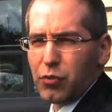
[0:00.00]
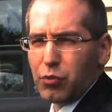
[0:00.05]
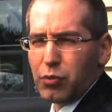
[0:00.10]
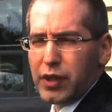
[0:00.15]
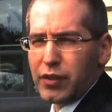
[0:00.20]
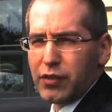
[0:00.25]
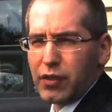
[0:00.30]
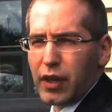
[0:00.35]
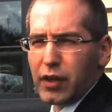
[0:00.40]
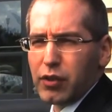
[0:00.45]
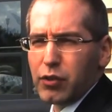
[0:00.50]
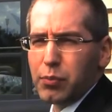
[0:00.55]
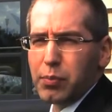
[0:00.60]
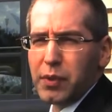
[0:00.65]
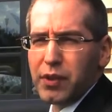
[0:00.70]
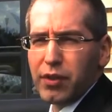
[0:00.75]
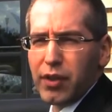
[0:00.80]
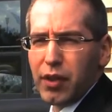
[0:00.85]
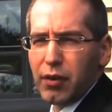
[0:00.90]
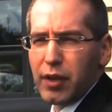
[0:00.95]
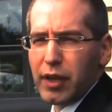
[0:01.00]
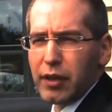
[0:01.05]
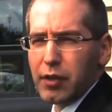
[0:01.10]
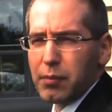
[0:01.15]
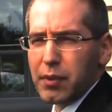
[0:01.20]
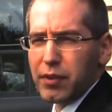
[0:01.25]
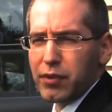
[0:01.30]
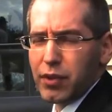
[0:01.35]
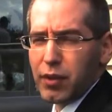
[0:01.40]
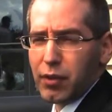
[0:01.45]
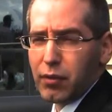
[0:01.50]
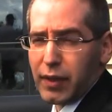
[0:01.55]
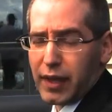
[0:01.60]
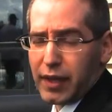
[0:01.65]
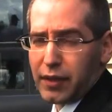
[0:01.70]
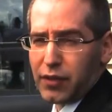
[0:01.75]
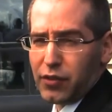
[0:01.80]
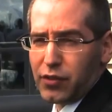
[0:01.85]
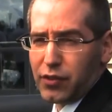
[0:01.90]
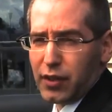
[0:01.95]
recycled material in the material
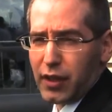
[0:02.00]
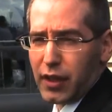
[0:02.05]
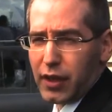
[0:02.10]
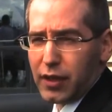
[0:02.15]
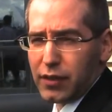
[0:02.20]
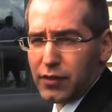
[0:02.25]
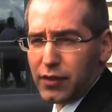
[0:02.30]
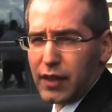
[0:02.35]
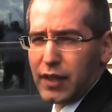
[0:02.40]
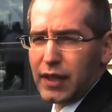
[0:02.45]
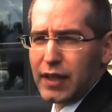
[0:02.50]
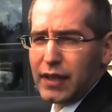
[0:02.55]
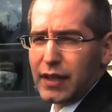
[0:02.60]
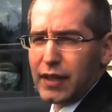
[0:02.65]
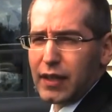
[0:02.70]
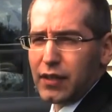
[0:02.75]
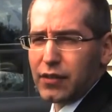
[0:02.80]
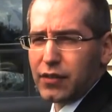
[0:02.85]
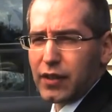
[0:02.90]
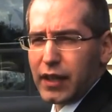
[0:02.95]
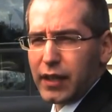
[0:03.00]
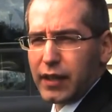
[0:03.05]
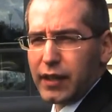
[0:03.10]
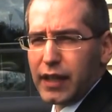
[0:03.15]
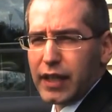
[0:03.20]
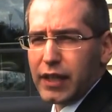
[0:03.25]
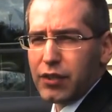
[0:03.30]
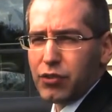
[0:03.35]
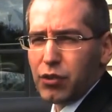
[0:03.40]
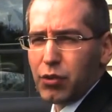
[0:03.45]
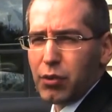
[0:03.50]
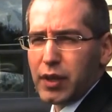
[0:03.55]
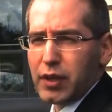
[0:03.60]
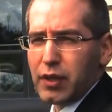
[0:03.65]
at the start. Secondly, during